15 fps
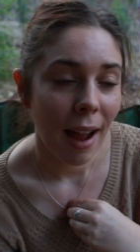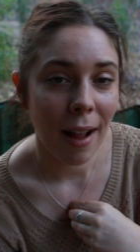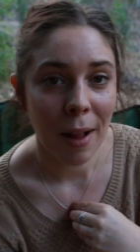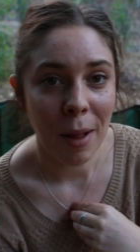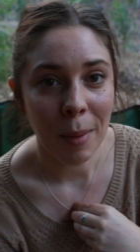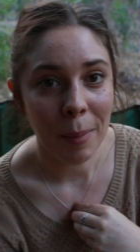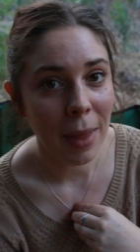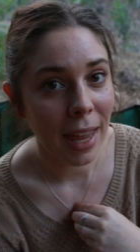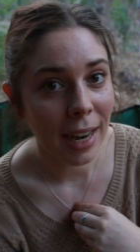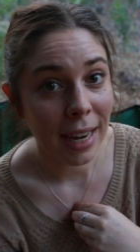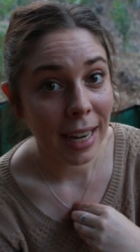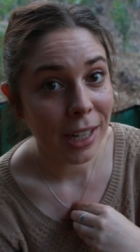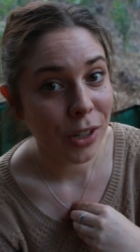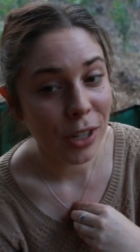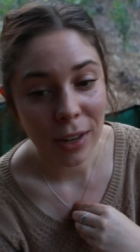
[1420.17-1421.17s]
Um,
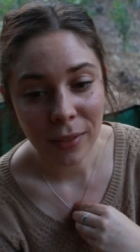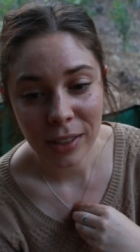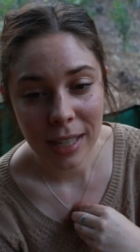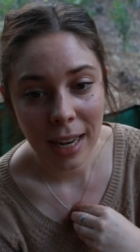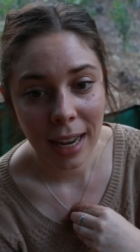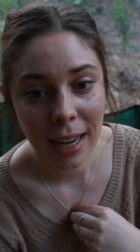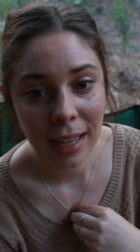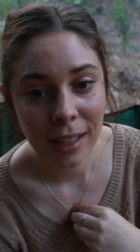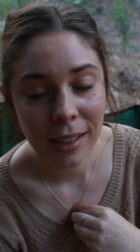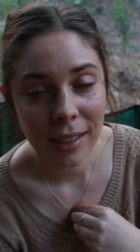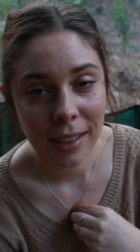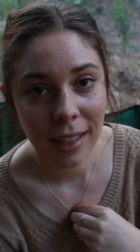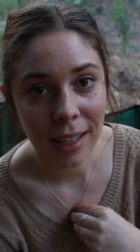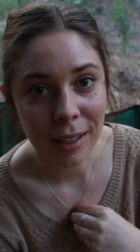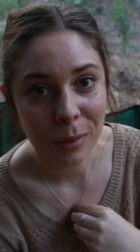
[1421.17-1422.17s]
and each and every day,
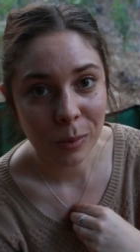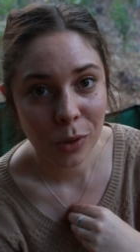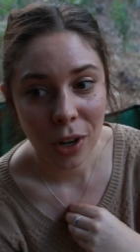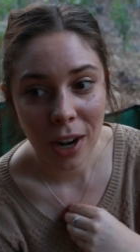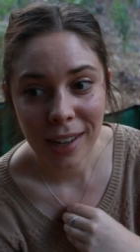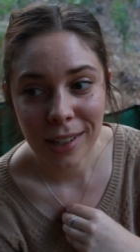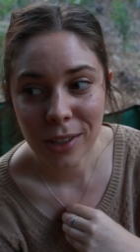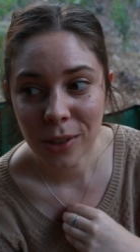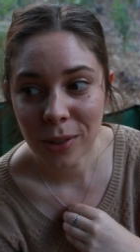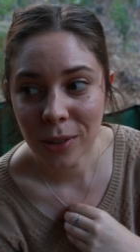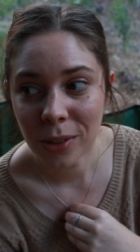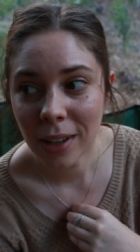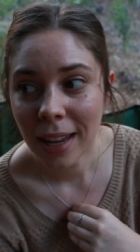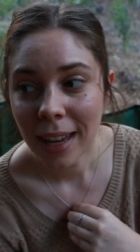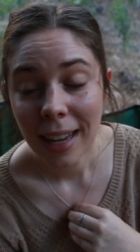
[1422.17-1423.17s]
yeah, trying
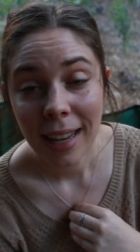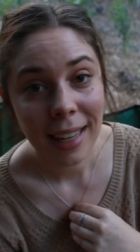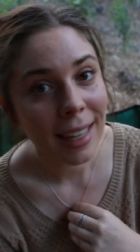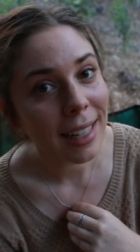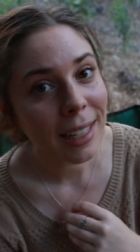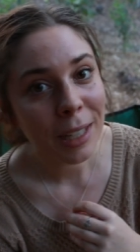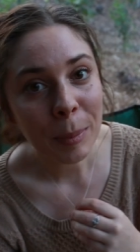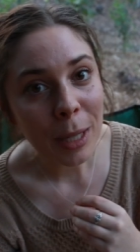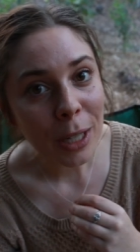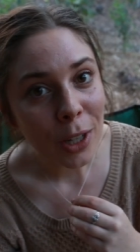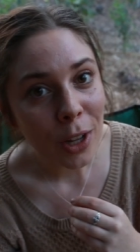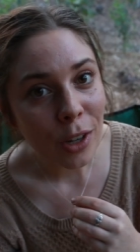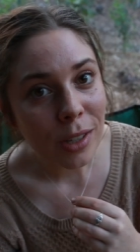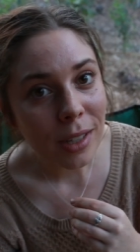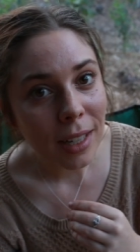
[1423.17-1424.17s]
to get a little bit
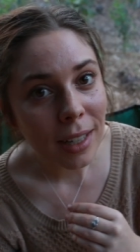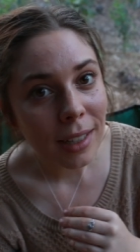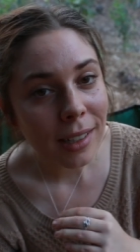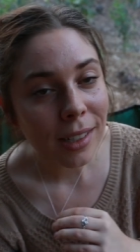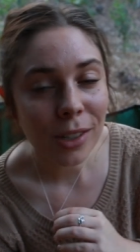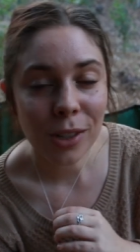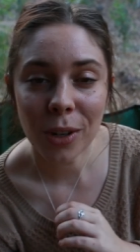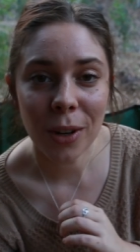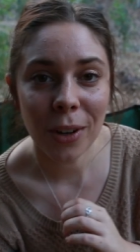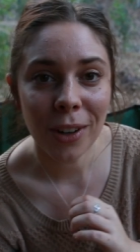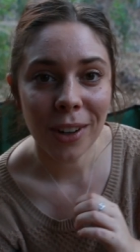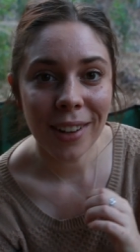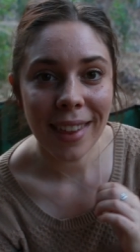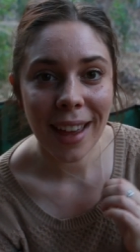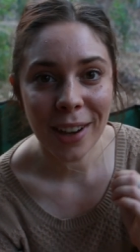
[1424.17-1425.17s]
closer
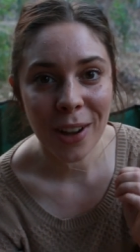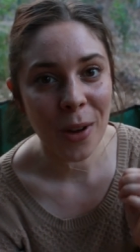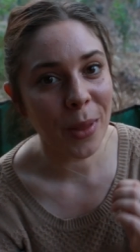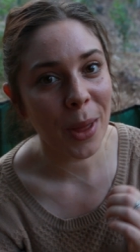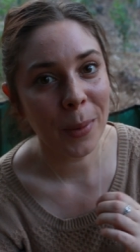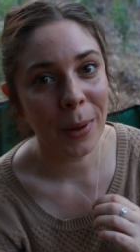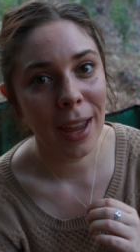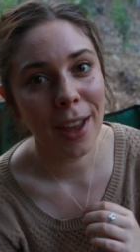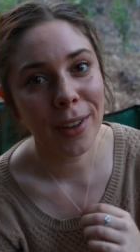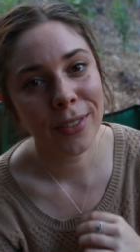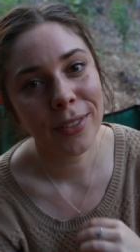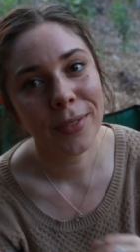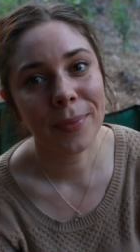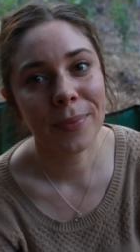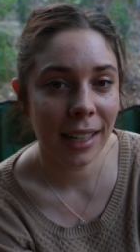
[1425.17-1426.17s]
to that goal that we
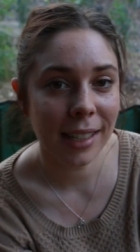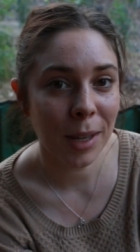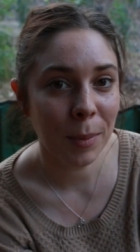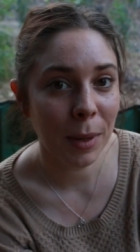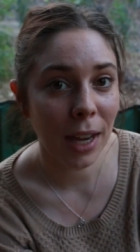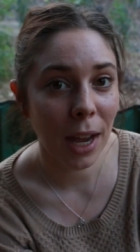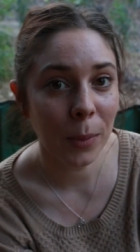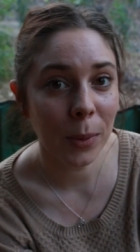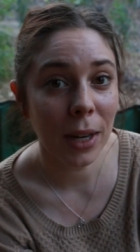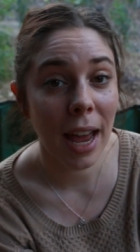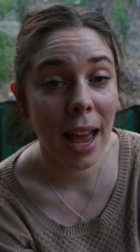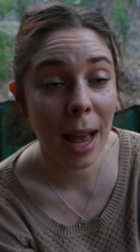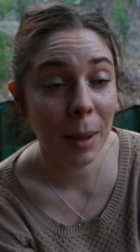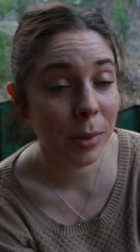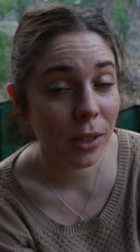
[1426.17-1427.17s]
have something I would
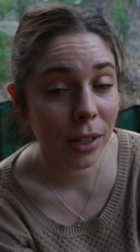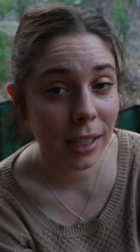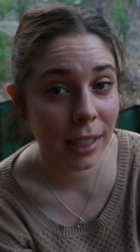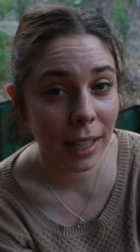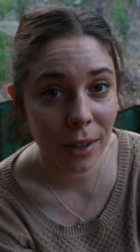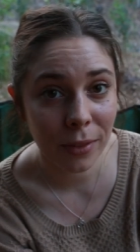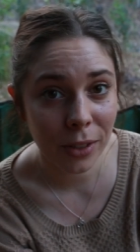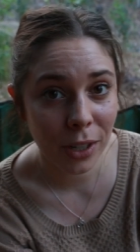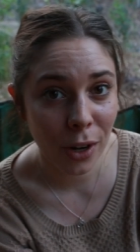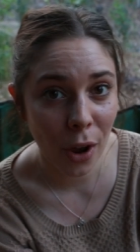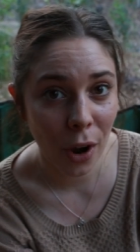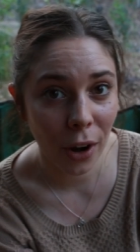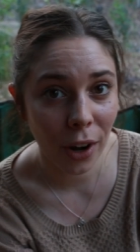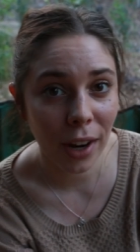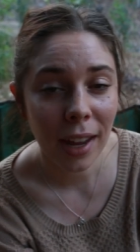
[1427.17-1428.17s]
absolutely love to
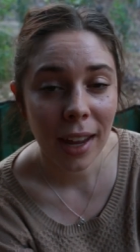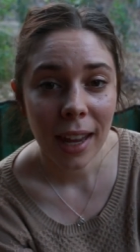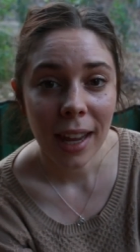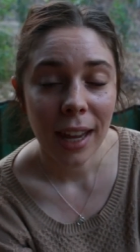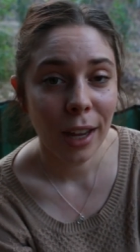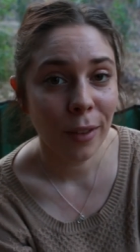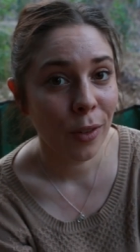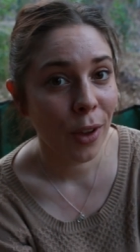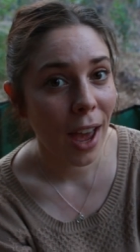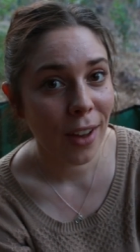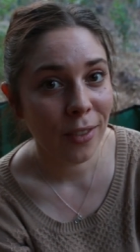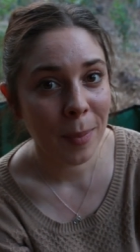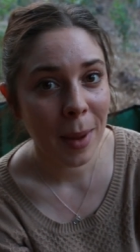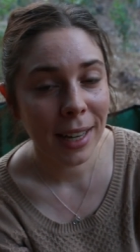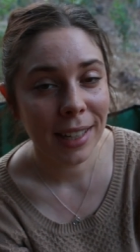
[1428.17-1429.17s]
know if you
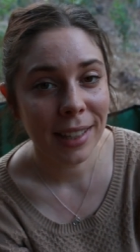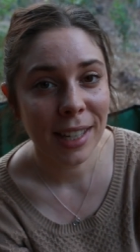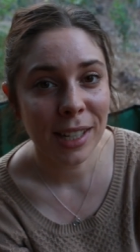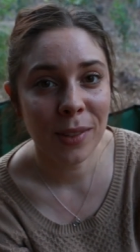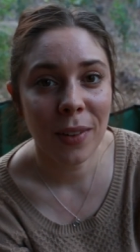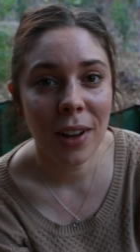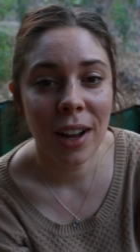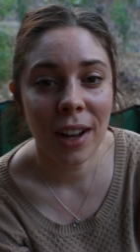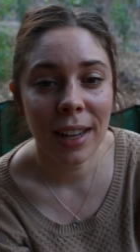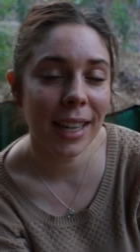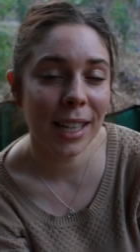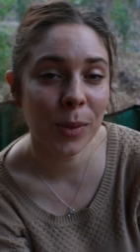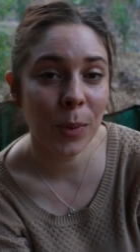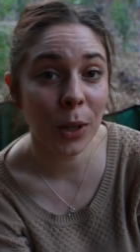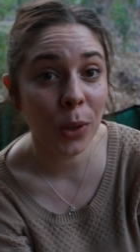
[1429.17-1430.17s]
have made it this far
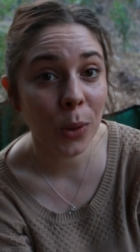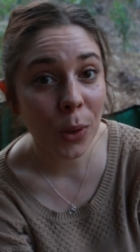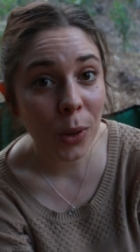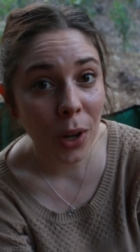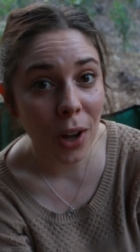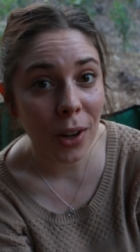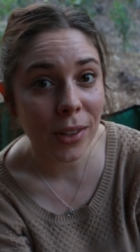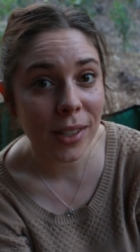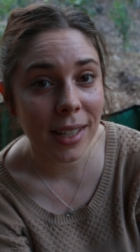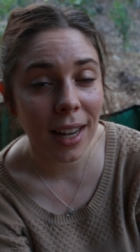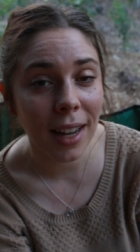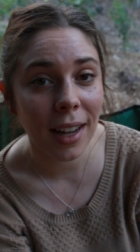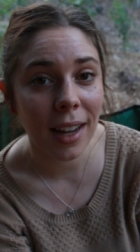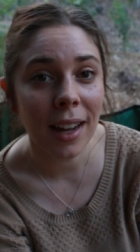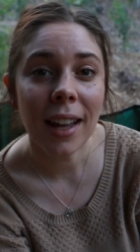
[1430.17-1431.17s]
is what your goals
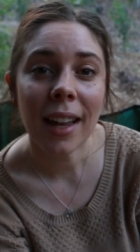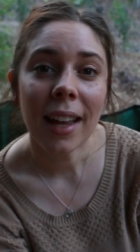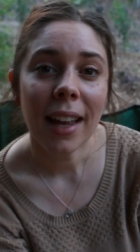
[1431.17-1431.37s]
are